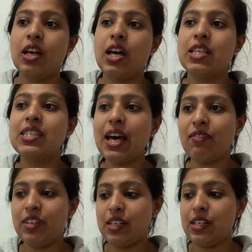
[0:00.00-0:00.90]

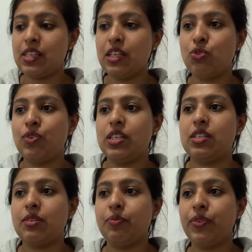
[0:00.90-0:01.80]
survey research first.
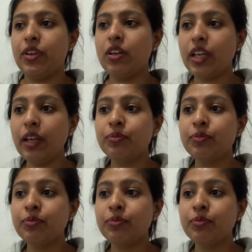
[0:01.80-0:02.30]
Okay,